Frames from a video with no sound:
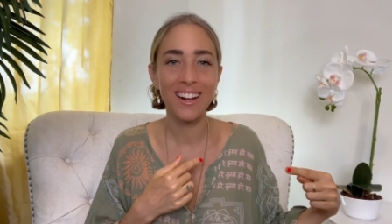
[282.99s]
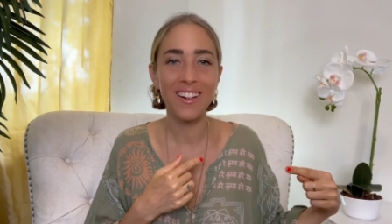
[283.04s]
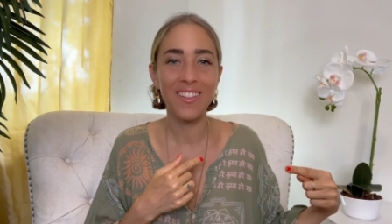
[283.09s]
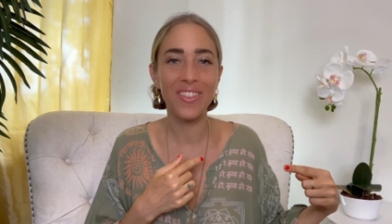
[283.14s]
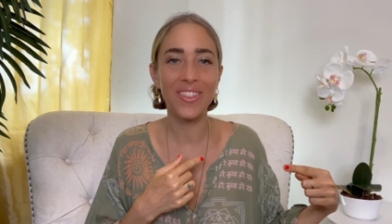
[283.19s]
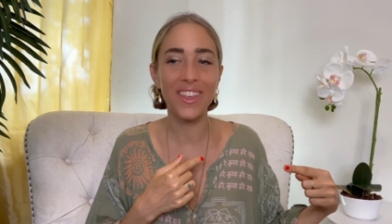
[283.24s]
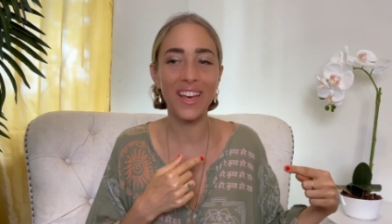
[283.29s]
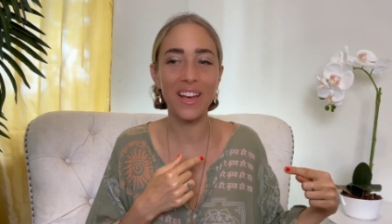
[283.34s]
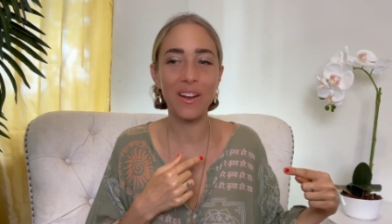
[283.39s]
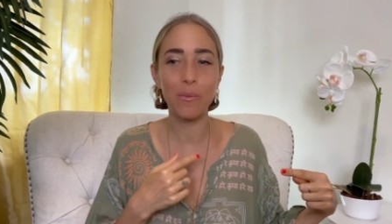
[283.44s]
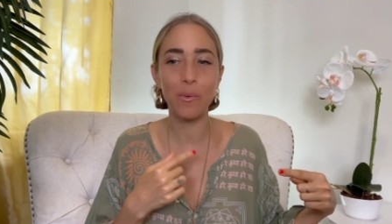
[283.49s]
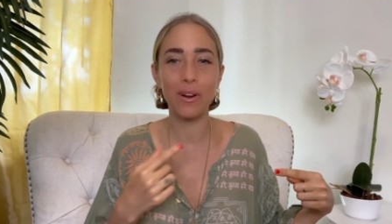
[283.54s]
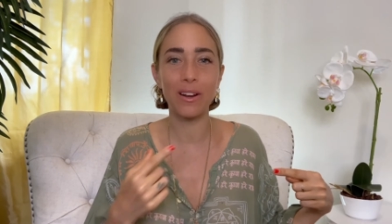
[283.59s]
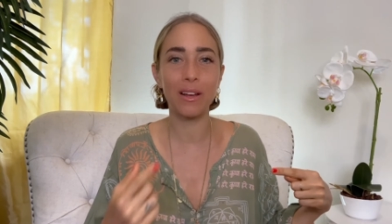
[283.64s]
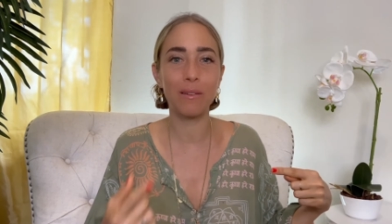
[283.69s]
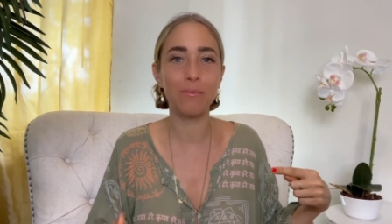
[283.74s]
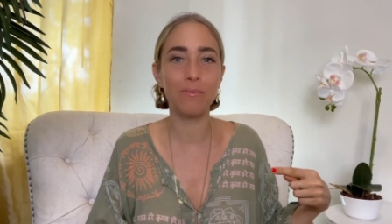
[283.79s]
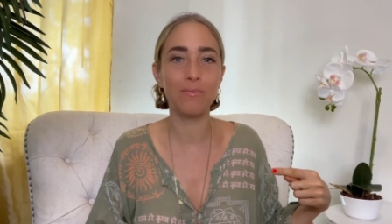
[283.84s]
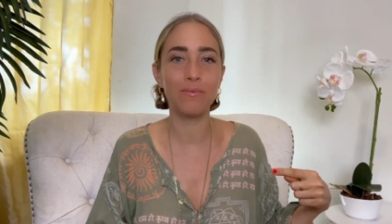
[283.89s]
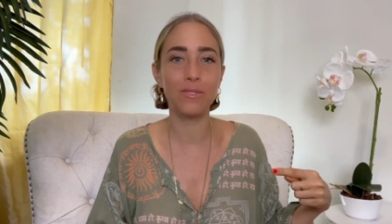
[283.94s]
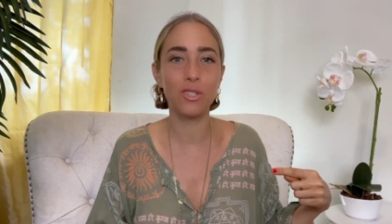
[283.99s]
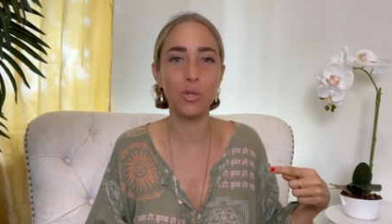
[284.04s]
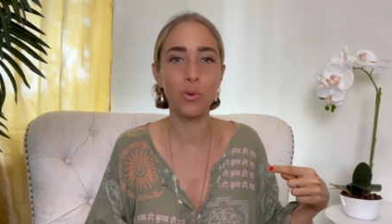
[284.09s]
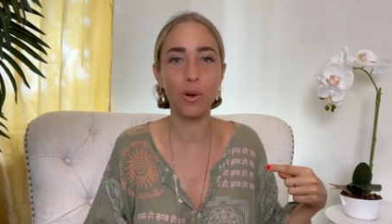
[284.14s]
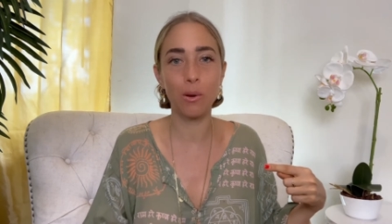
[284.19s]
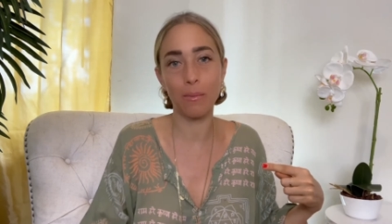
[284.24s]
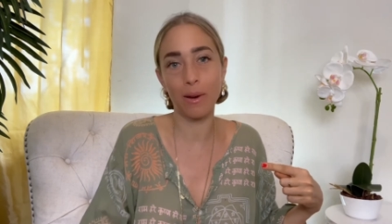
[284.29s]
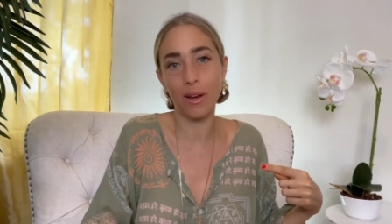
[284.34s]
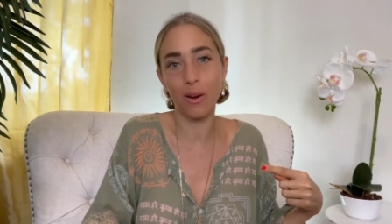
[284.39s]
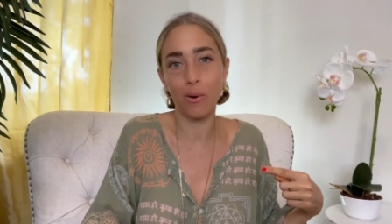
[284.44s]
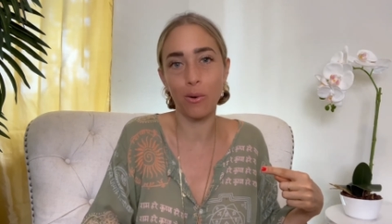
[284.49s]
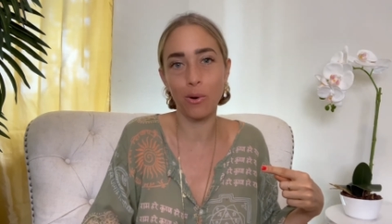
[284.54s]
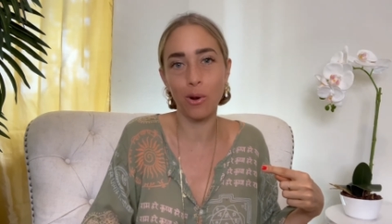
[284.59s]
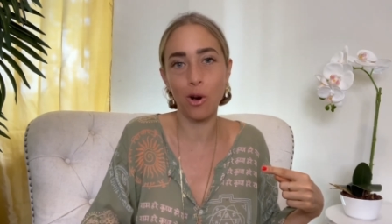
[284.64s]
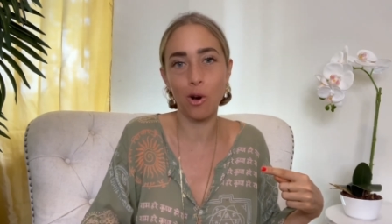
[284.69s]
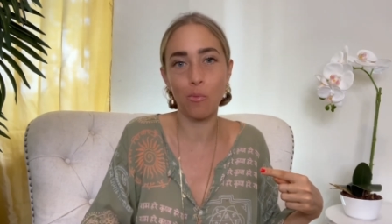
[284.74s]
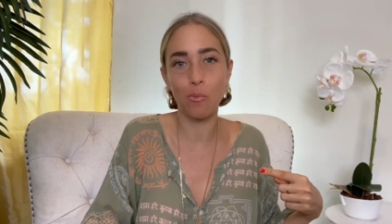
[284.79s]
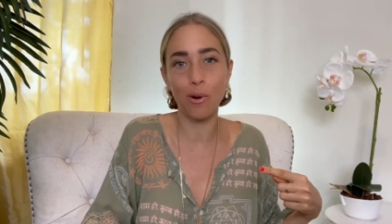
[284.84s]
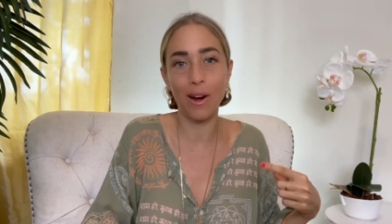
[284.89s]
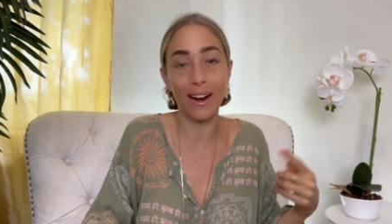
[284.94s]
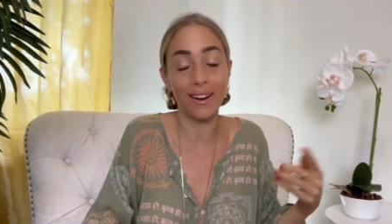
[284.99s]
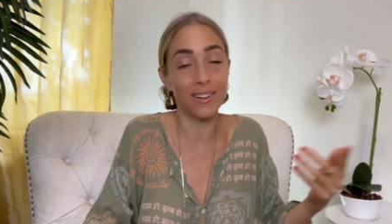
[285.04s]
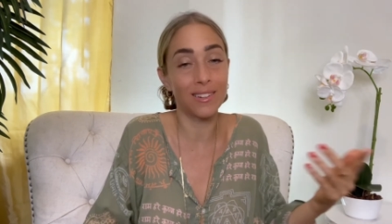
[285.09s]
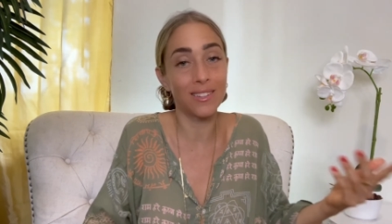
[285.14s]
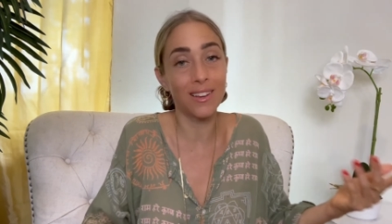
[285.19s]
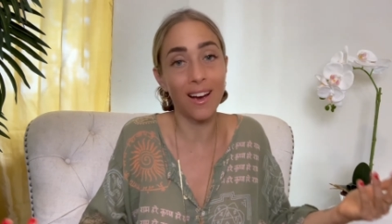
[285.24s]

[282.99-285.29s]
than when I'm doing my own home practice.